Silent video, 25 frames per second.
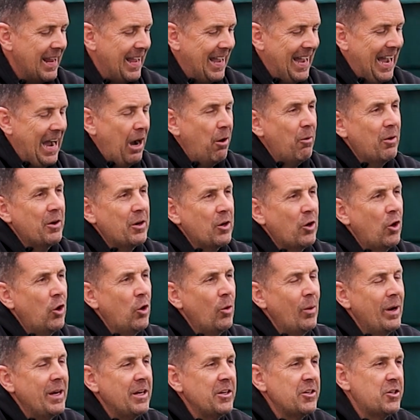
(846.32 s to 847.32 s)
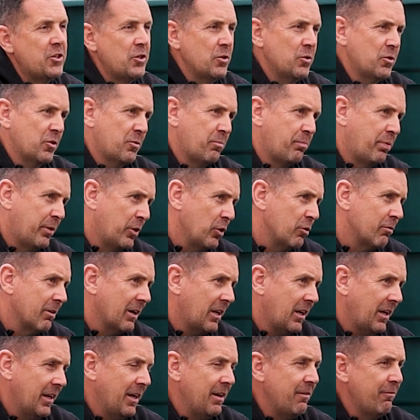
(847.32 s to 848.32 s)
I would always use
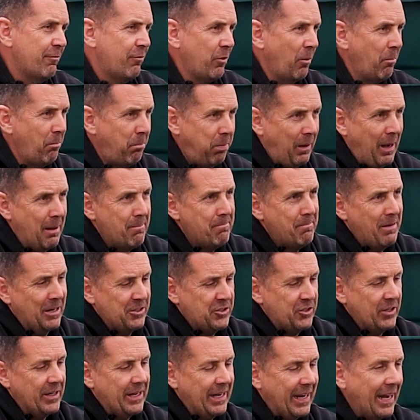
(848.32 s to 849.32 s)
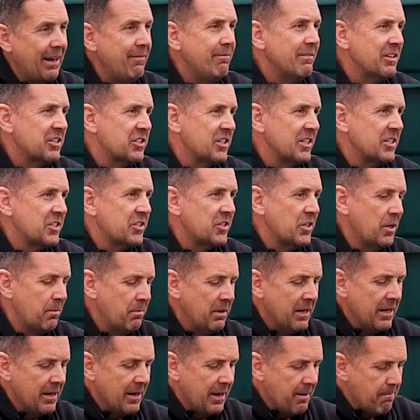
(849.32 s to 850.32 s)
PuraClean from Plant Magic in the system.
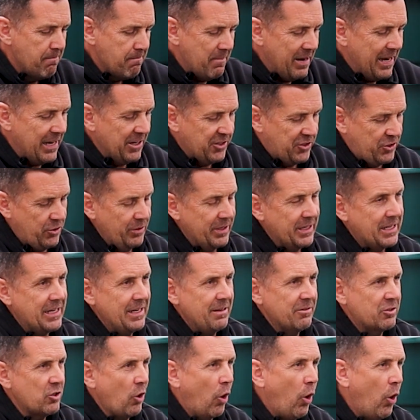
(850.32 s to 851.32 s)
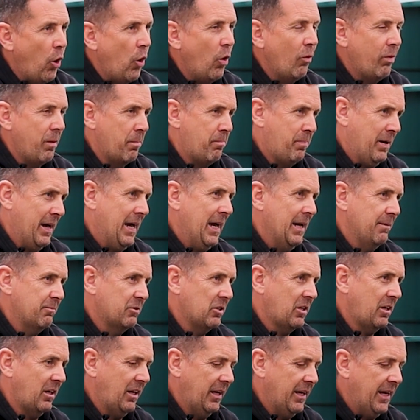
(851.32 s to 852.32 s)
Make sure it keeps all the pipes
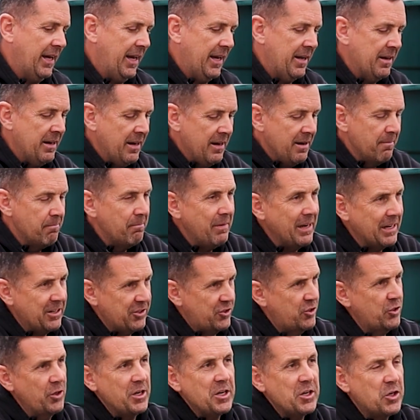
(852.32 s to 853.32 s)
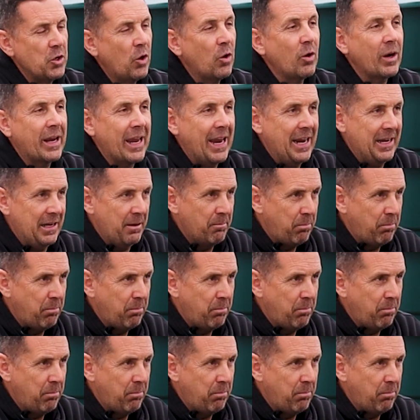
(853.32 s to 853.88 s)
clean, making sure you don't get any